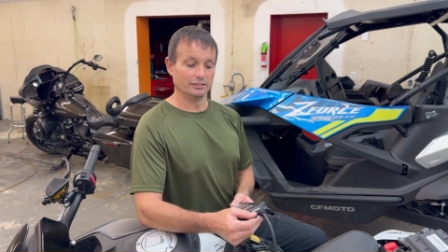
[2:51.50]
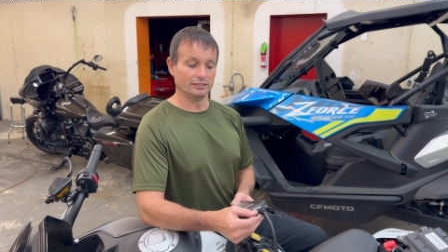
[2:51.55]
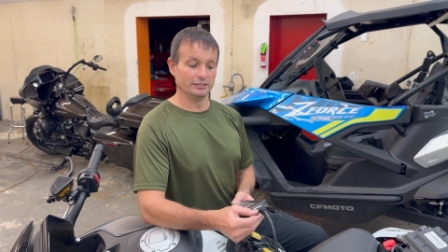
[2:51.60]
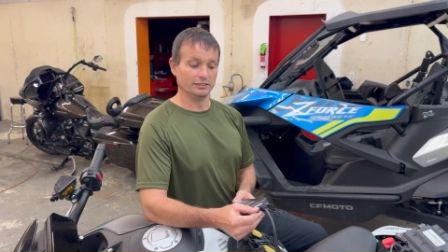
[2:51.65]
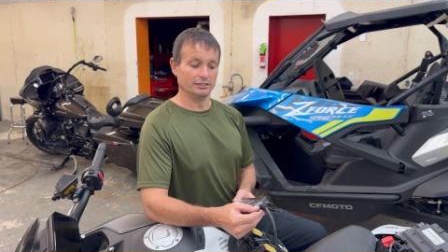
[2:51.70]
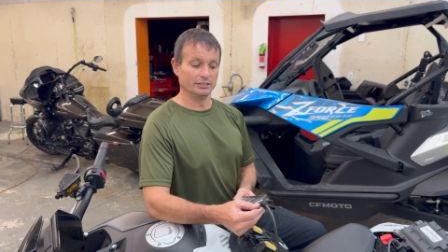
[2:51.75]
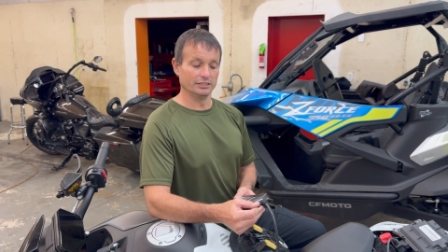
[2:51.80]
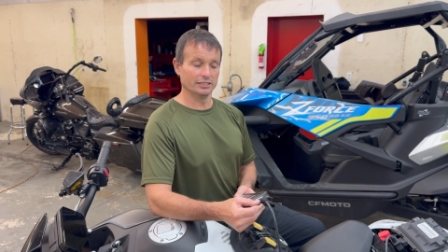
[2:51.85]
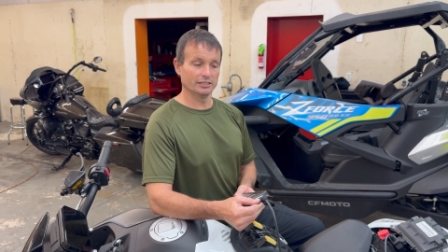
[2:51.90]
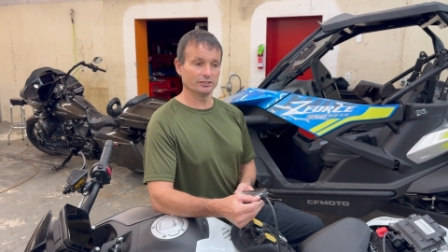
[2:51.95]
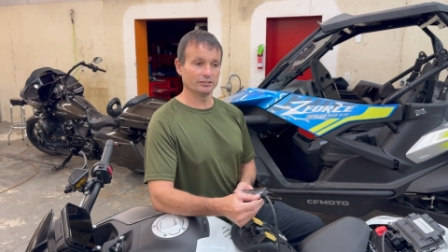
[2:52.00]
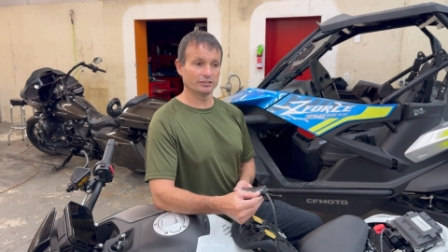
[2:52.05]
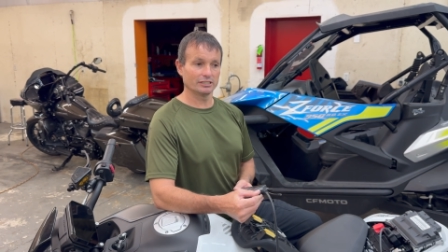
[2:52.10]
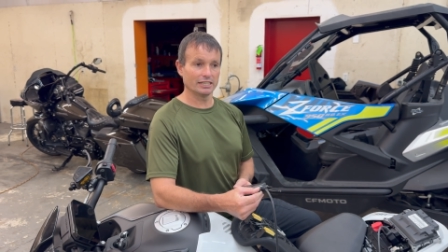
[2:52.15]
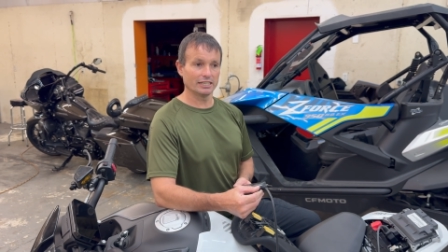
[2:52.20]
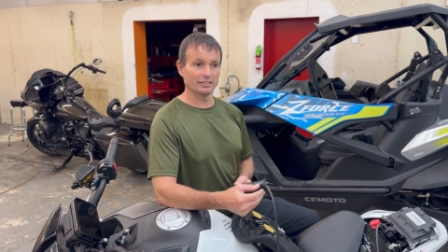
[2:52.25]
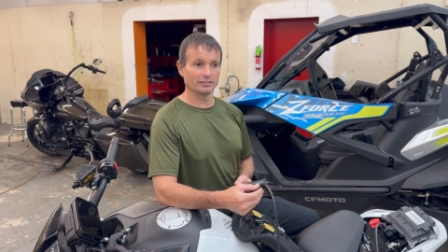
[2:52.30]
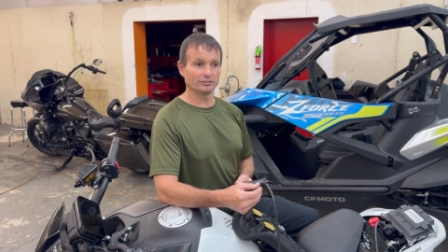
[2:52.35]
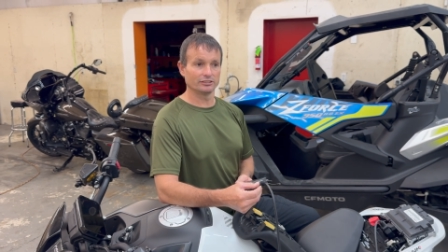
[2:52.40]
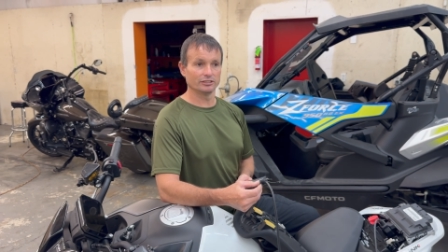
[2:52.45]
The other
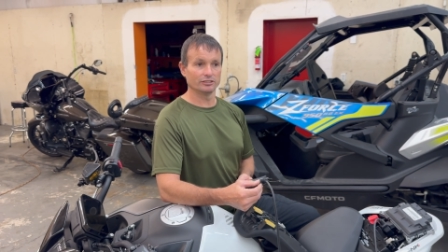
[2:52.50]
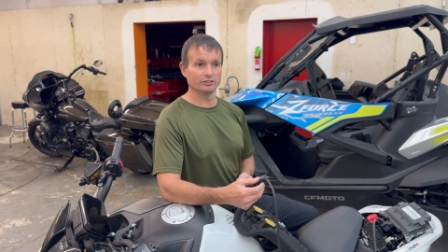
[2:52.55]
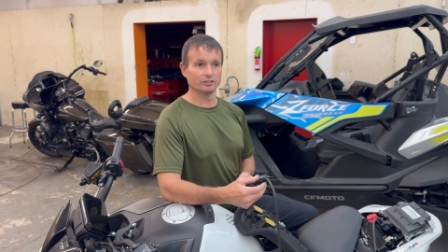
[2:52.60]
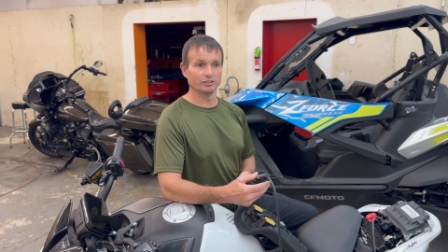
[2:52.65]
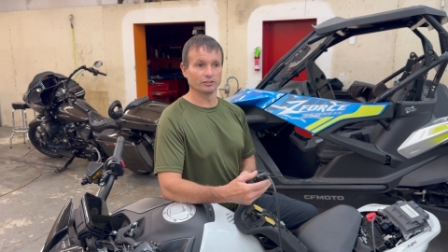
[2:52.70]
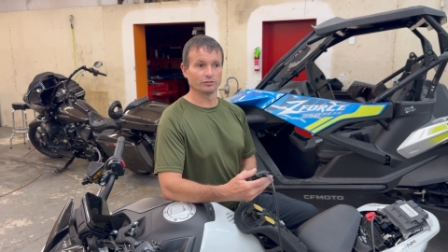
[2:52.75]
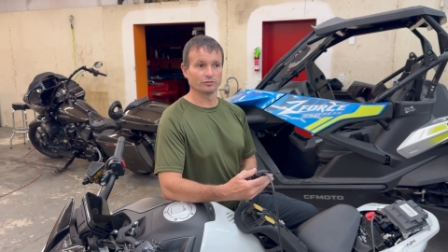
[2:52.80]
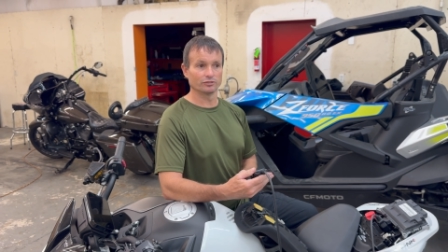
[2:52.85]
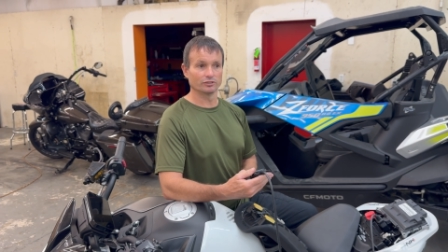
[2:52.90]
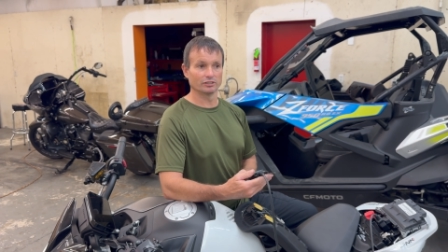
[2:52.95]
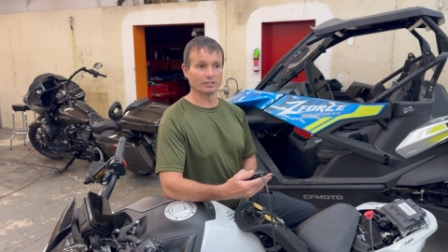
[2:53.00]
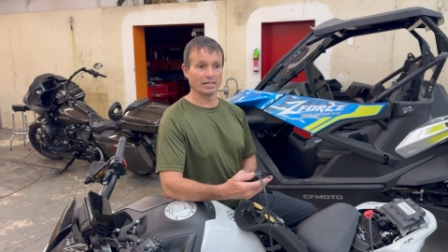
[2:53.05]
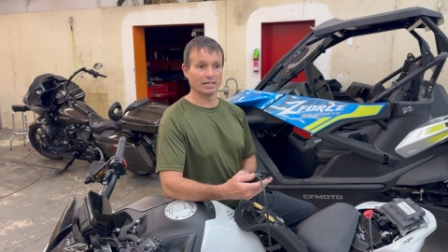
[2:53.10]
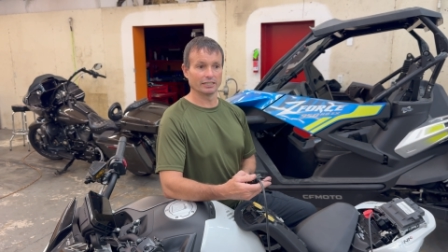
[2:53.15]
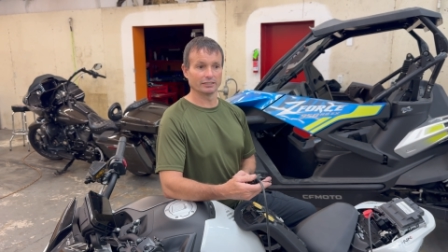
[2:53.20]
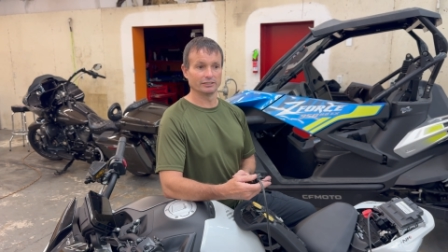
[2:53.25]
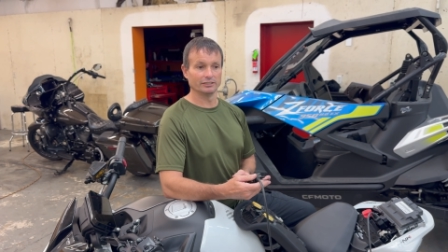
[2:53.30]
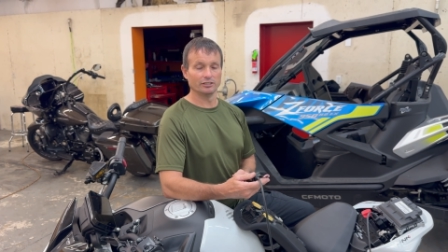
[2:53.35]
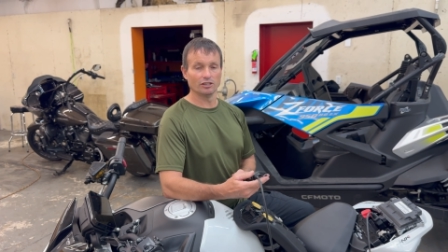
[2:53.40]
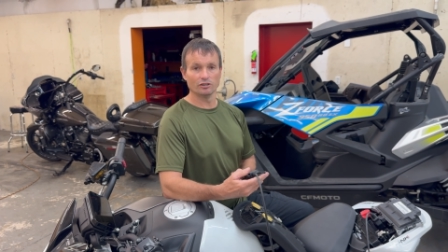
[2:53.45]
things too is for
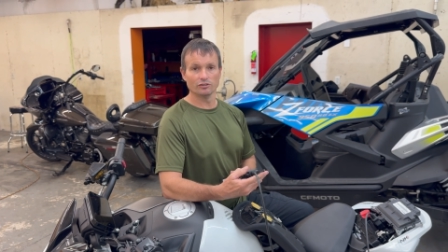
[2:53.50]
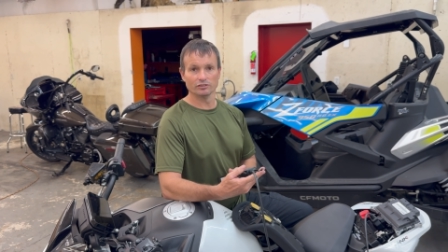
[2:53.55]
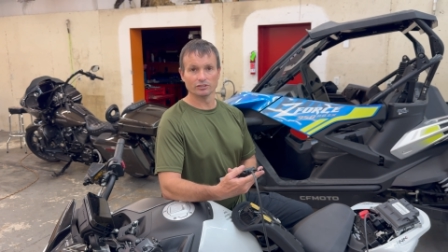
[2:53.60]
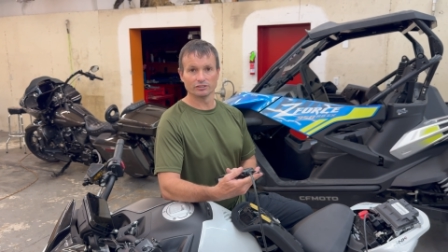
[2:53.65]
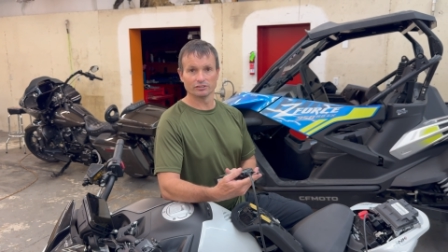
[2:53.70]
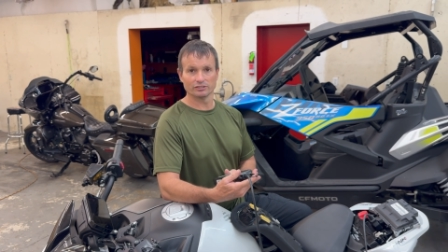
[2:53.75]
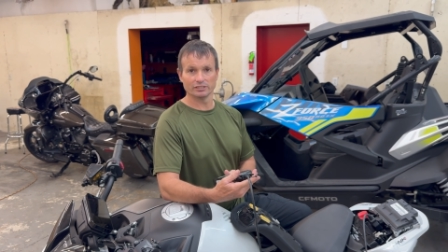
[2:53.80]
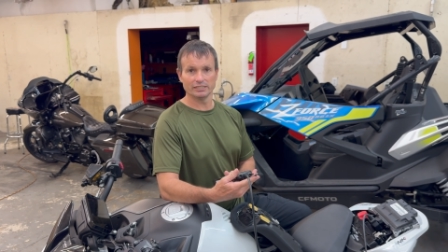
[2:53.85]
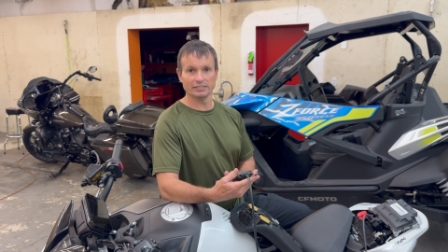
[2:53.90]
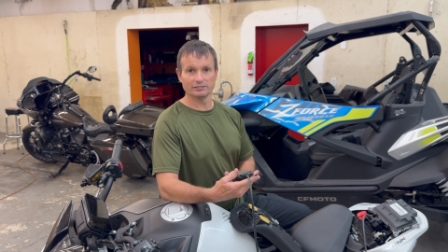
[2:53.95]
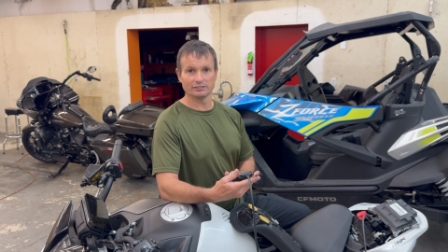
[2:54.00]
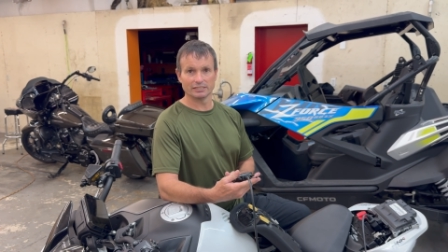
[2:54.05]
like the overseas